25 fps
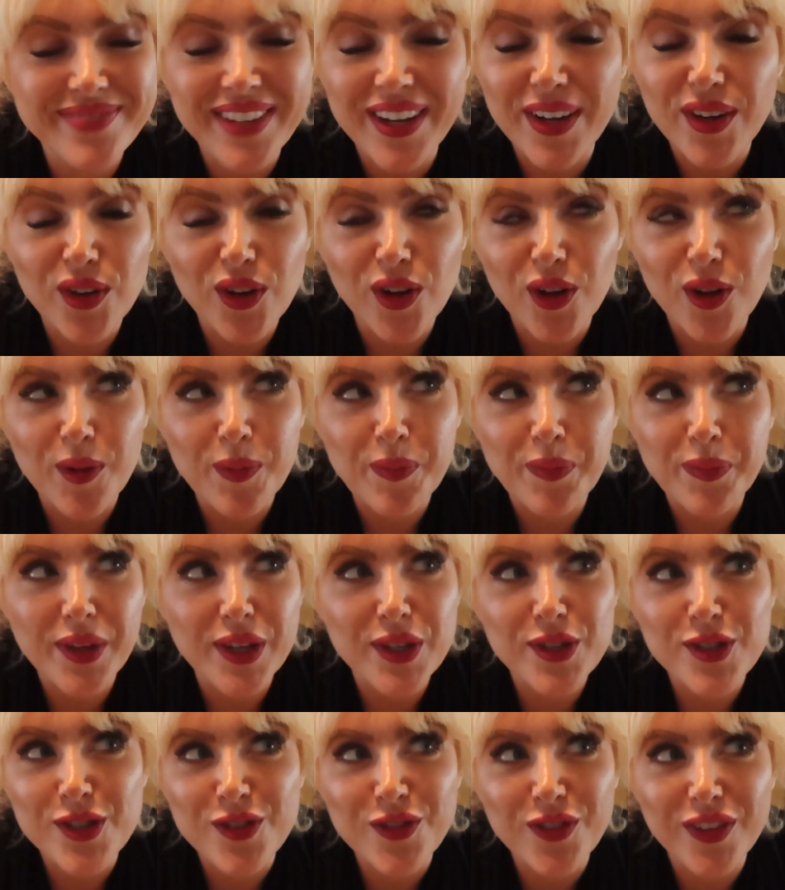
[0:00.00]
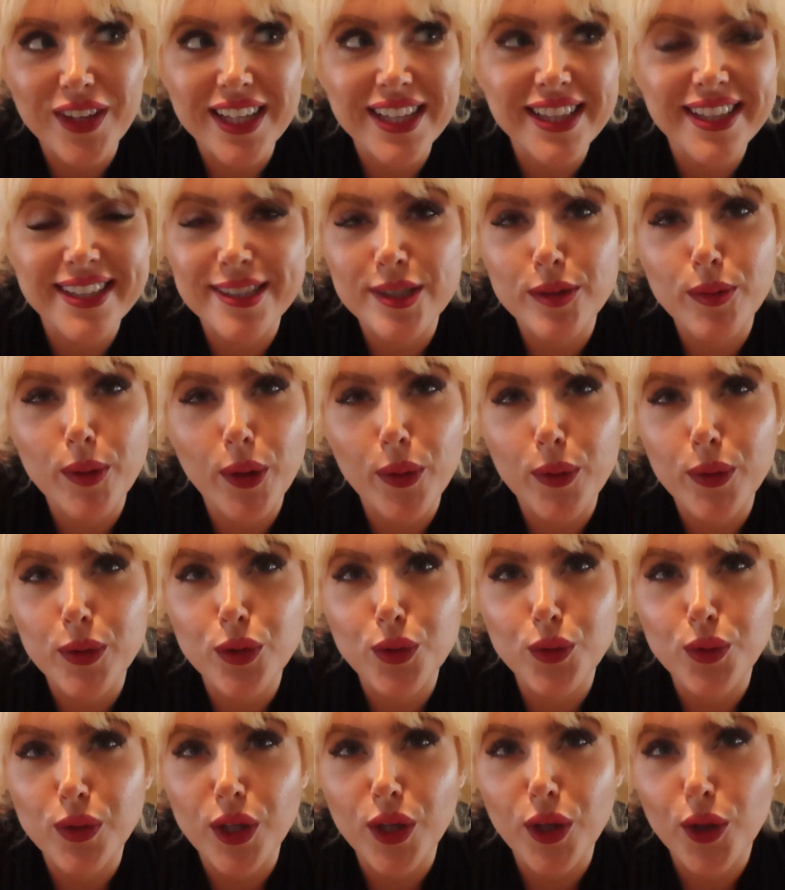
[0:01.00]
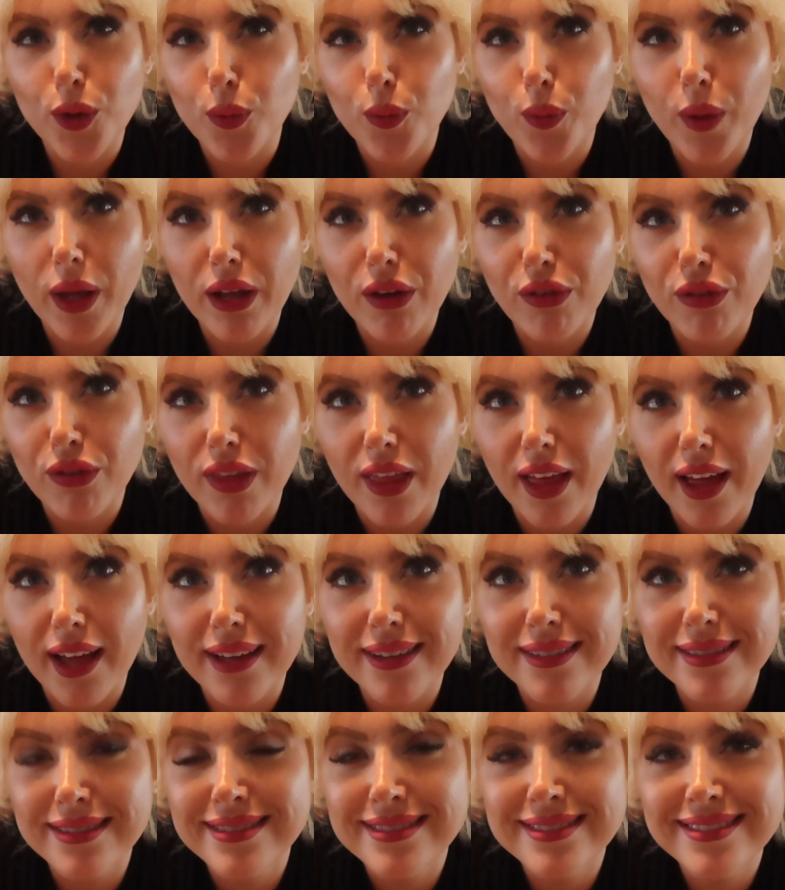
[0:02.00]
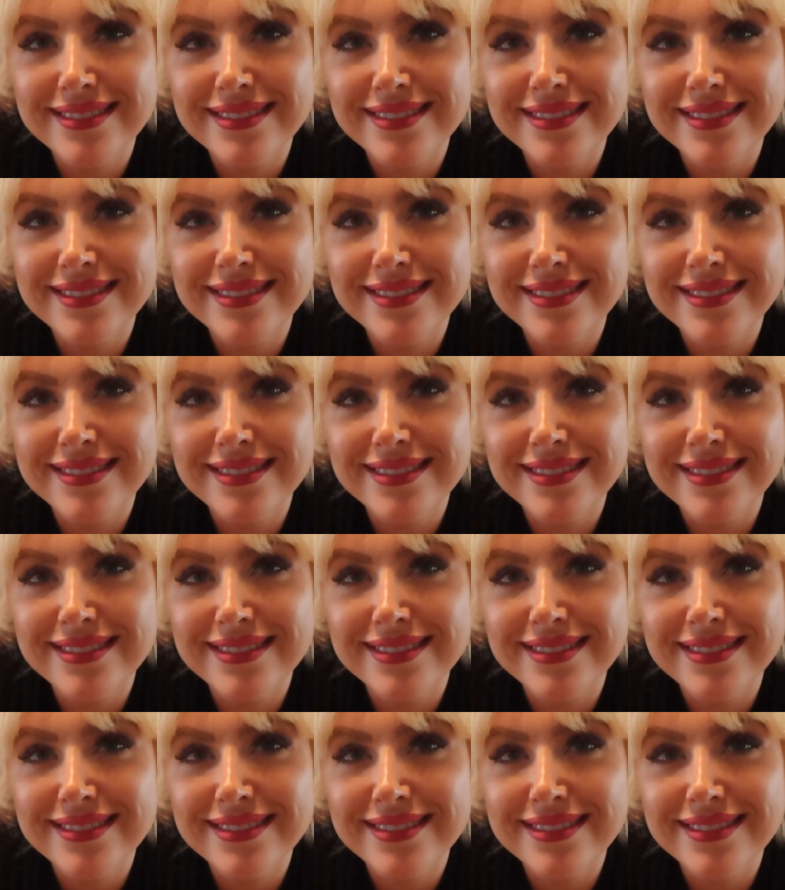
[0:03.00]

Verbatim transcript: I don't know. I just feel like this week was a really good week for that.